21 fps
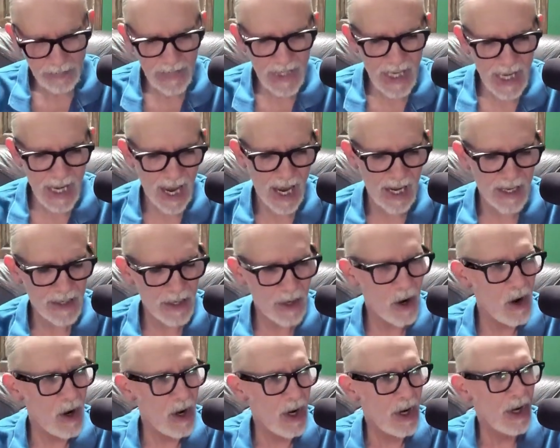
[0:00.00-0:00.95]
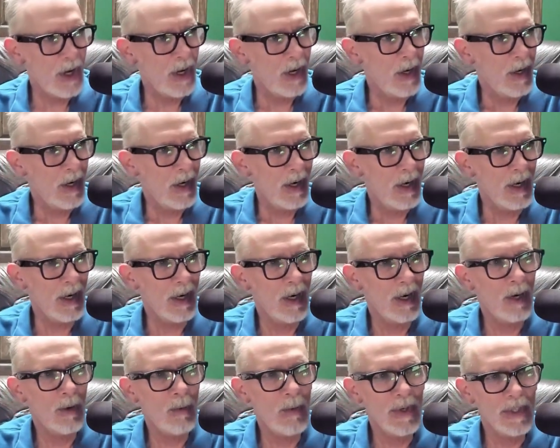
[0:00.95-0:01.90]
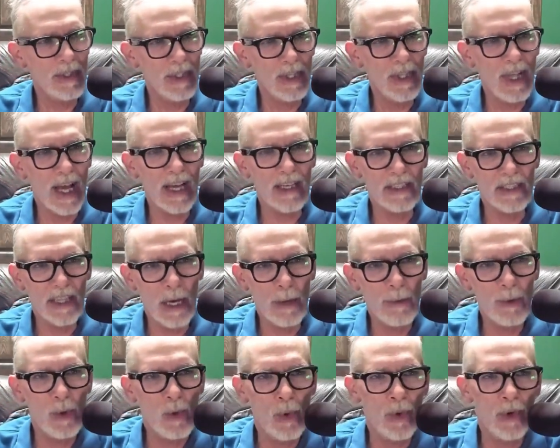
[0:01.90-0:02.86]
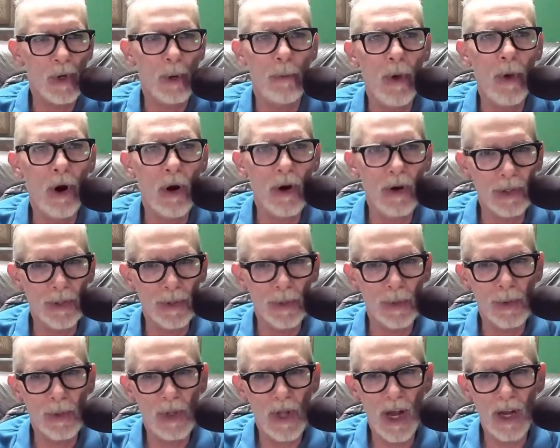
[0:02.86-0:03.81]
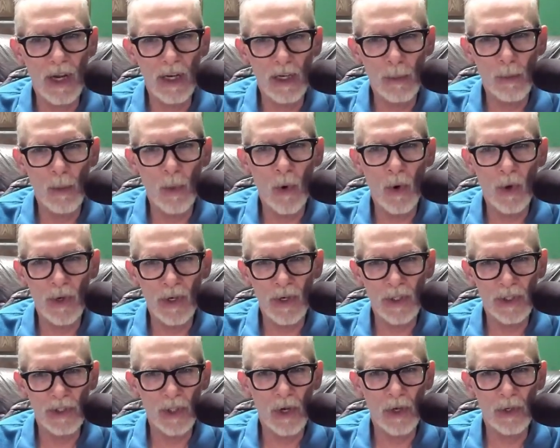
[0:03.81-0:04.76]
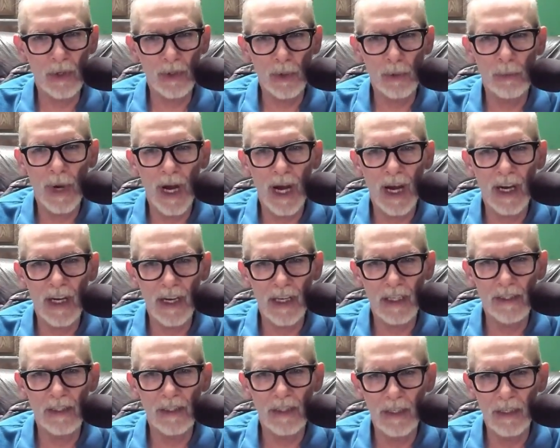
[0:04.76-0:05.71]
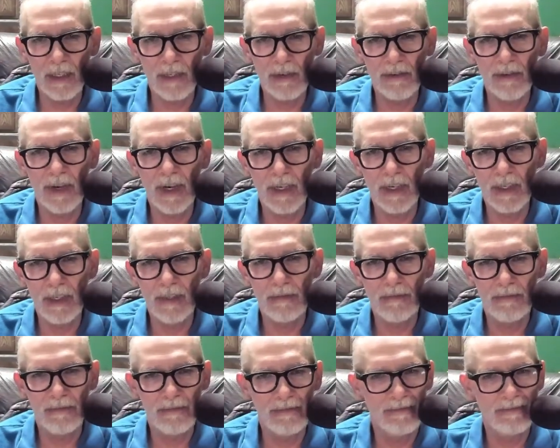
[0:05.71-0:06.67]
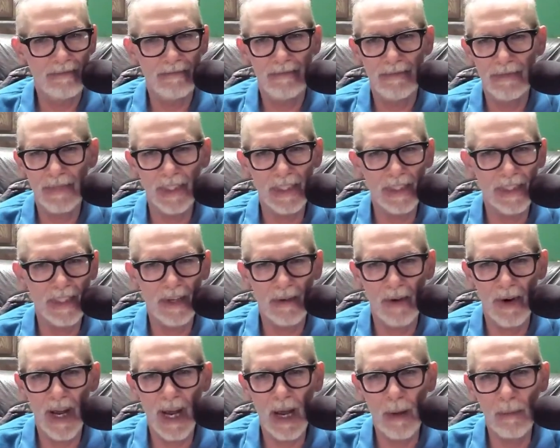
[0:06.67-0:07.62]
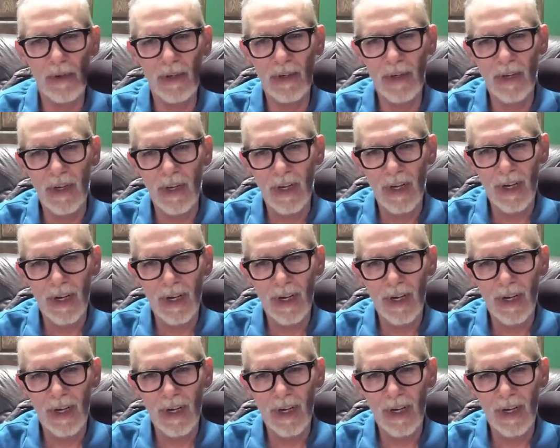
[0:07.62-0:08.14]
yeah, when's the last time you were in a bar at 2 o'clock in the morning and saw two potheads get in a fight? Just never happened.